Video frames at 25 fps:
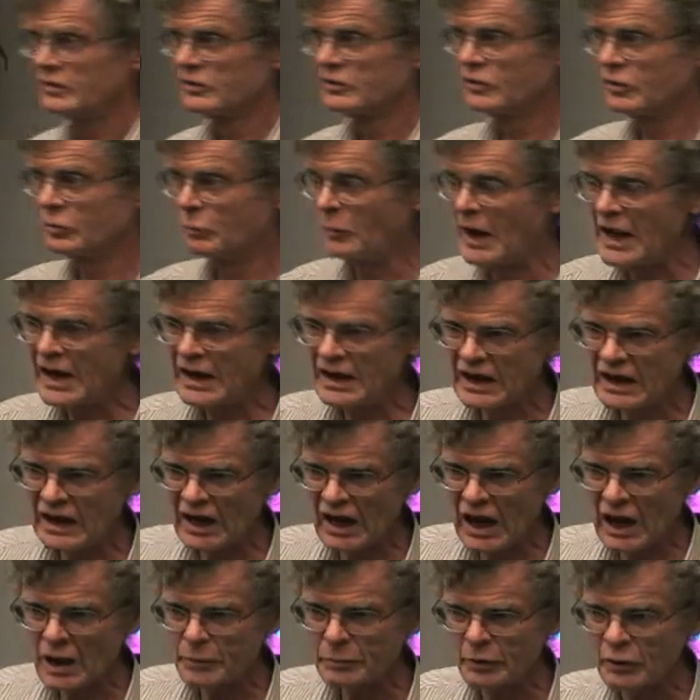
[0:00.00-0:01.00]
somatic
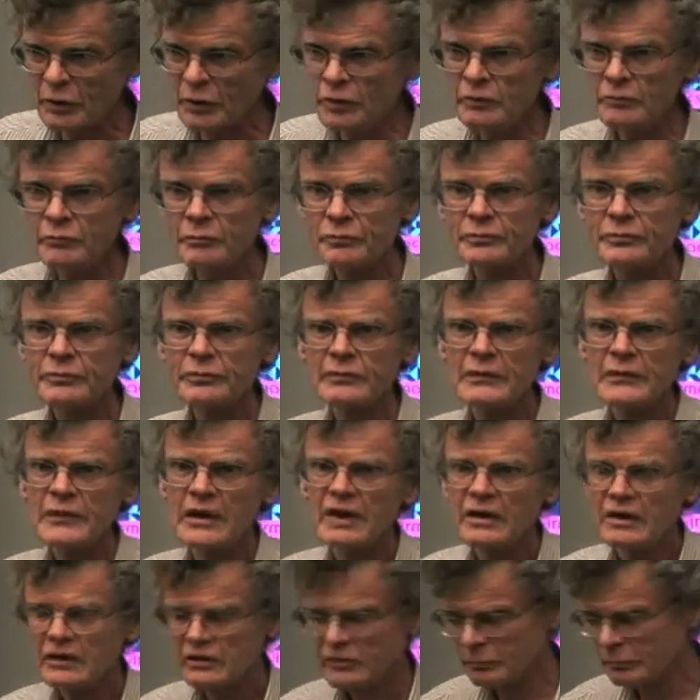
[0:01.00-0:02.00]
capital,
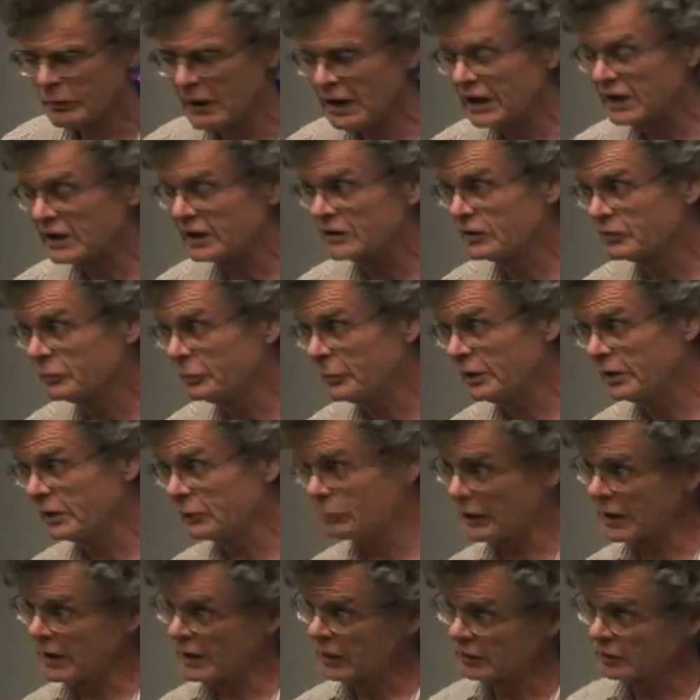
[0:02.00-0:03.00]
somatic just being a
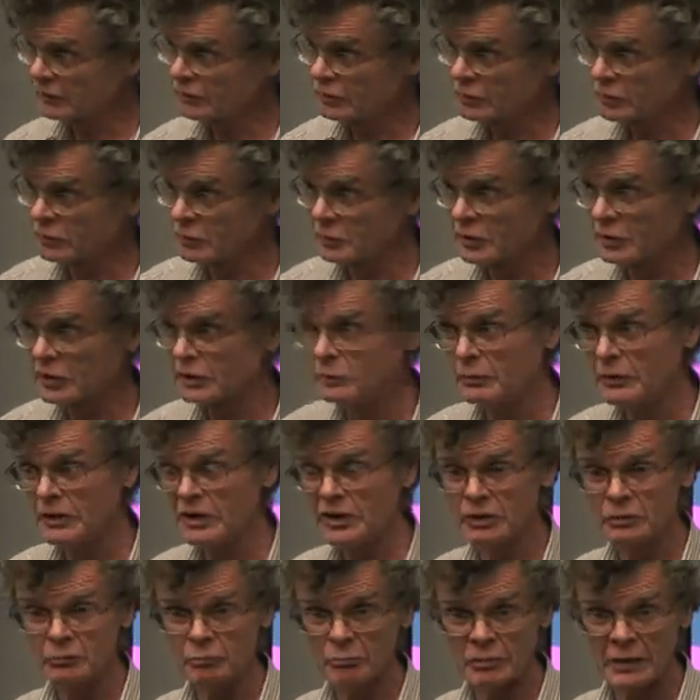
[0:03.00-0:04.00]
biological word
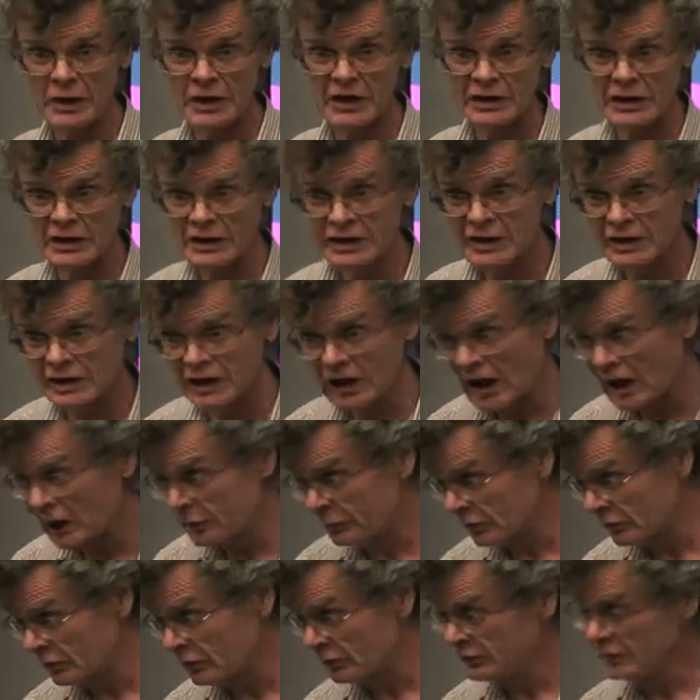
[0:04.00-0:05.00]
meaning bodily, and
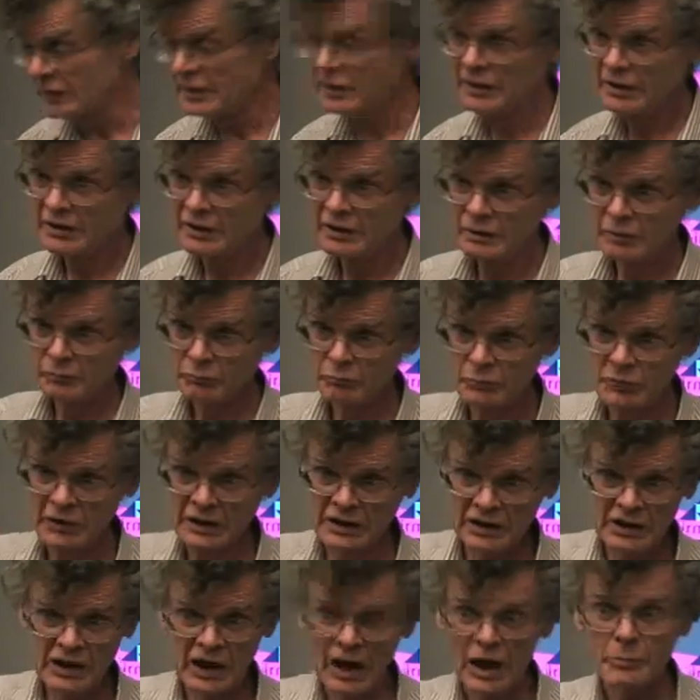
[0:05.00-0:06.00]
capital
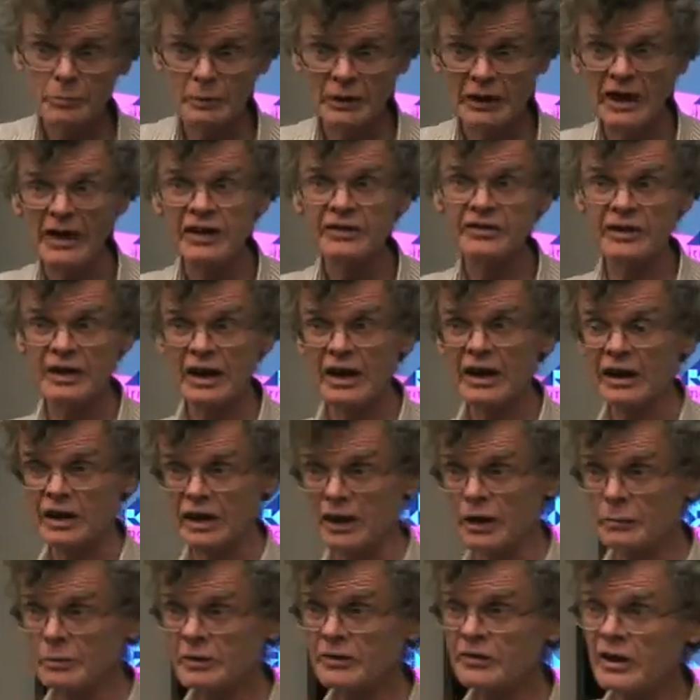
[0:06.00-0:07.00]
meaning capital as in
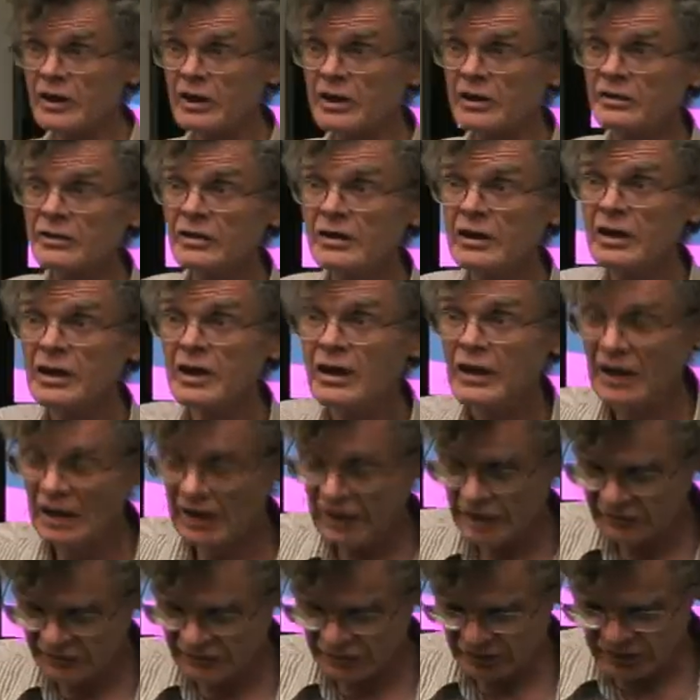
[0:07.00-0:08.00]
economics, as,
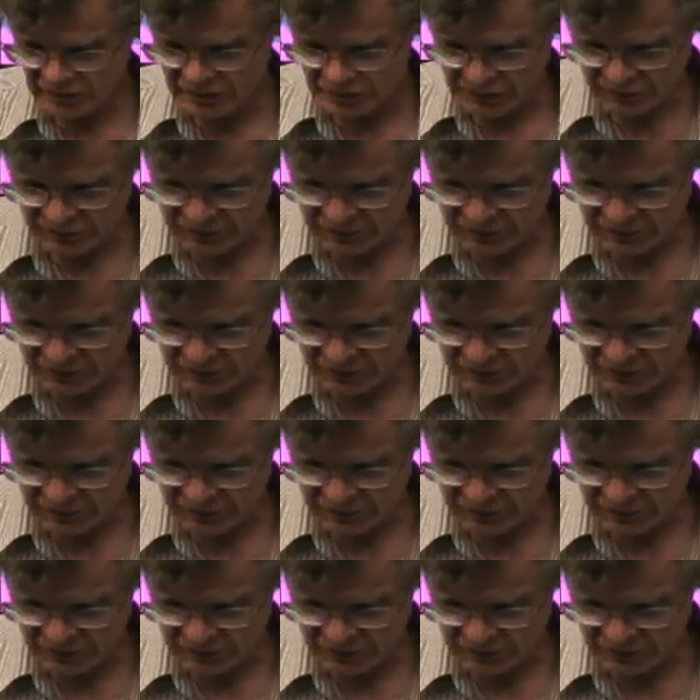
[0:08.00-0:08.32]
as in an